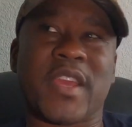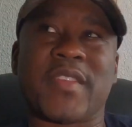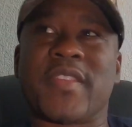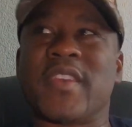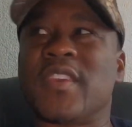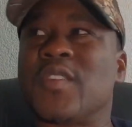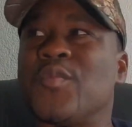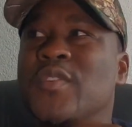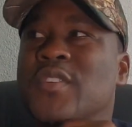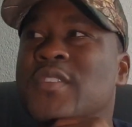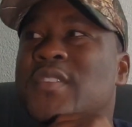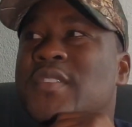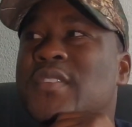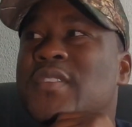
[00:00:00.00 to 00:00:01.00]
I think it
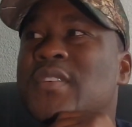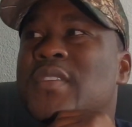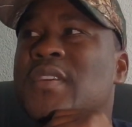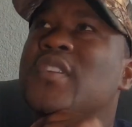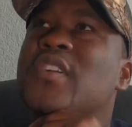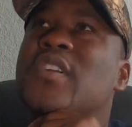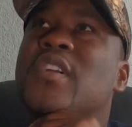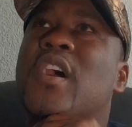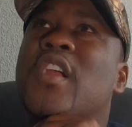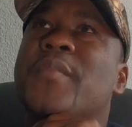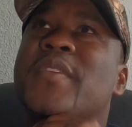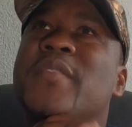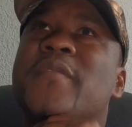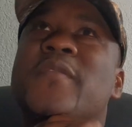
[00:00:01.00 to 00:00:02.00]
was the
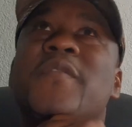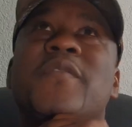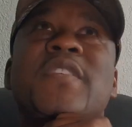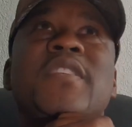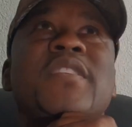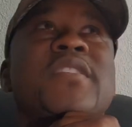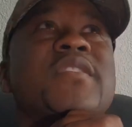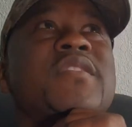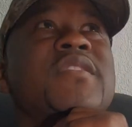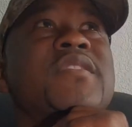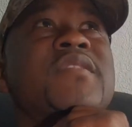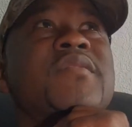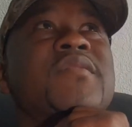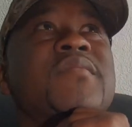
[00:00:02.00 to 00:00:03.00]
Garmin
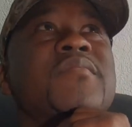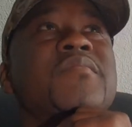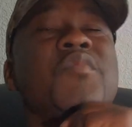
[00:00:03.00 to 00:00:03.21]
Phoenix,